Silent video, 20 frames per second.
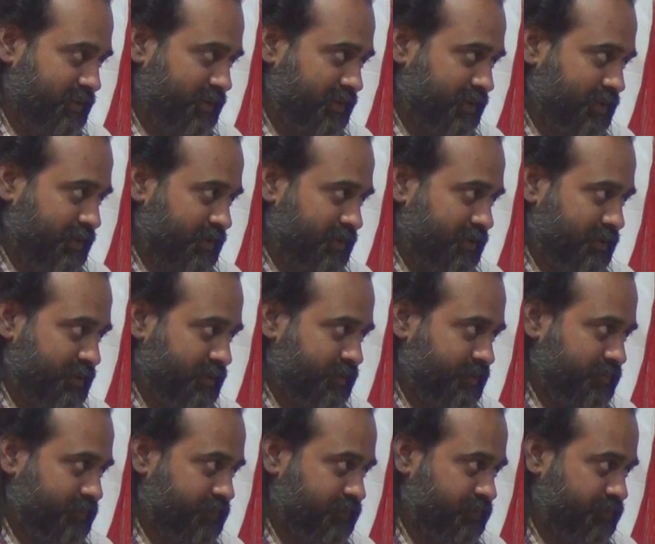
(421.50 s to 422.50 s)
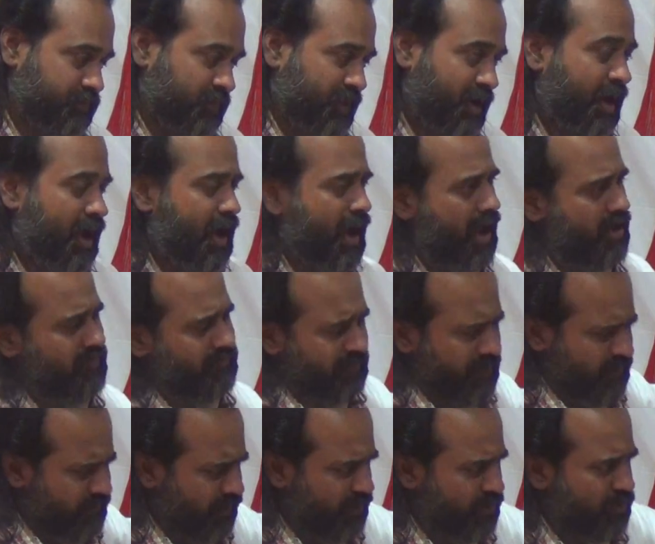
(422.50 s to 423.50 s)
who now knows that's the only
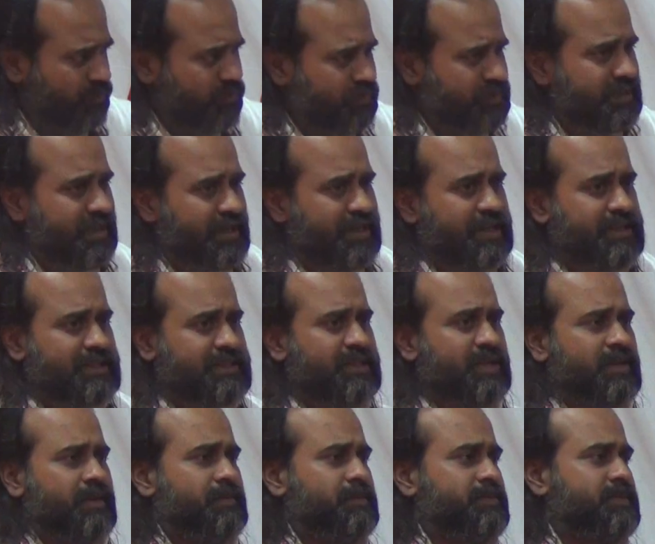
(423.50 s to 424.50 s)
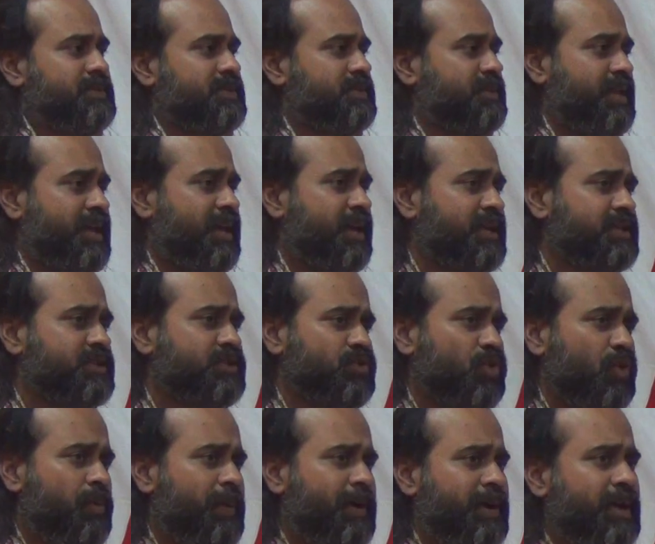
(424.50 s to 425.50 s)
everyone knows that he sleeps there is
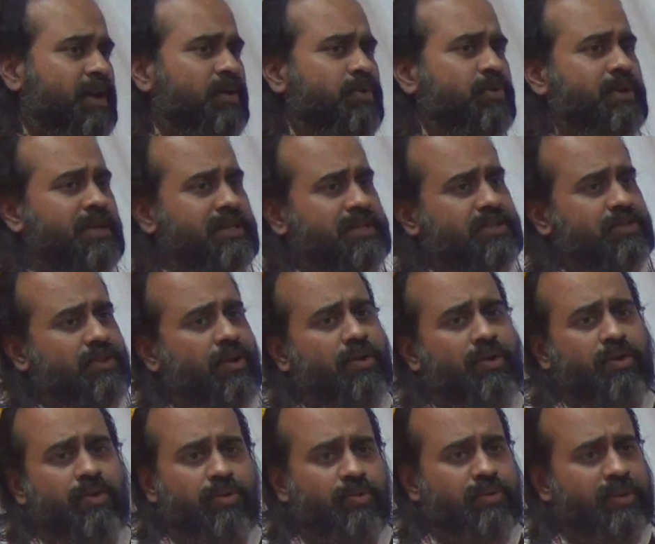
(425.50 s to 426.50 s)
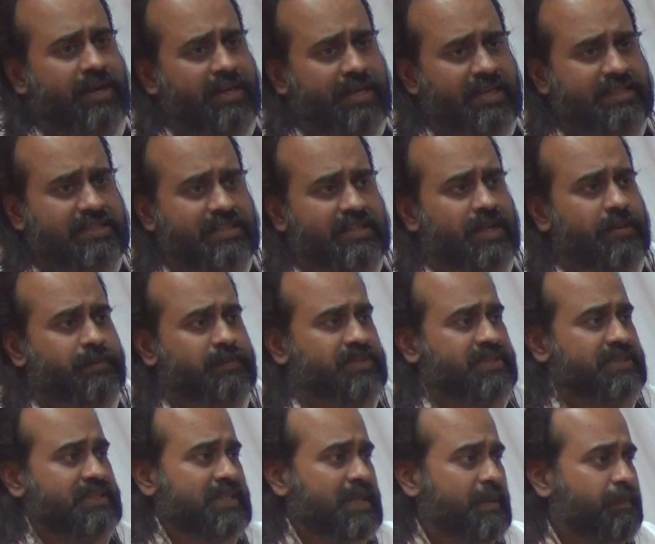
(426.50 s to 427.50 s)
nobody who does not know that he sleeps
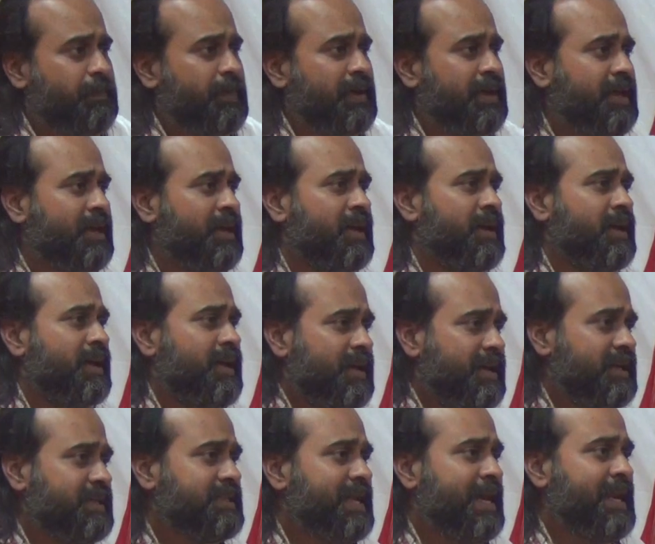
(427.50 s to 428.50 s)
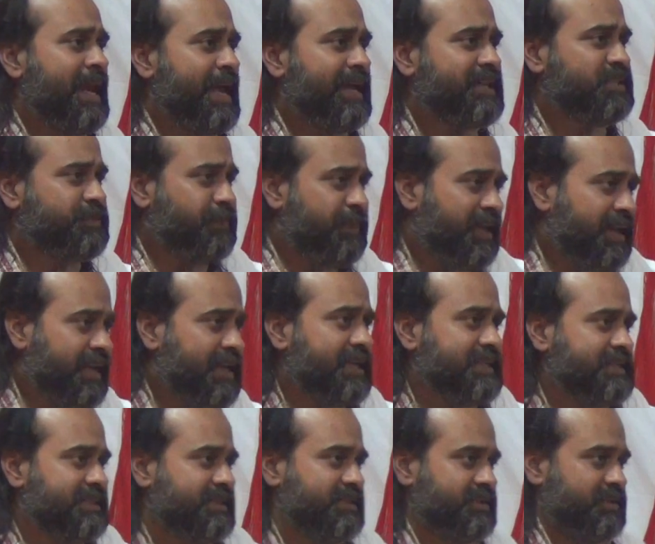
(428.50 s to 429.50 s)
sleeping is an
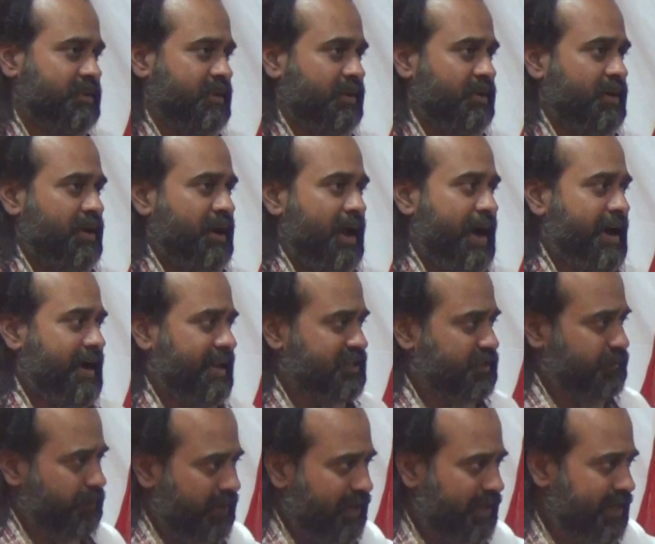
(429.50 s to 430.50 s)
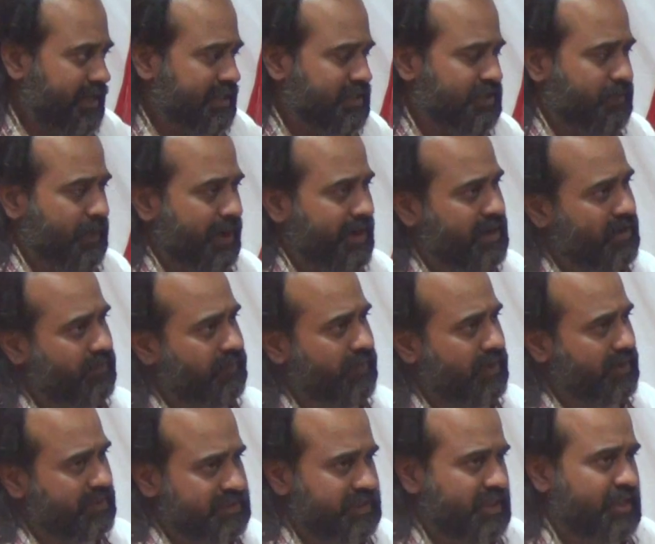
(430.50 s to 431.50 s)
experience and experience by
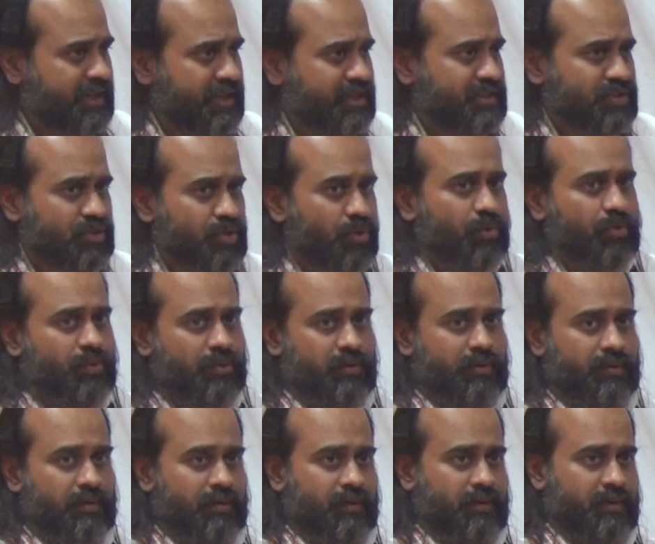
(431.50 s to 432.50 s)
definition is known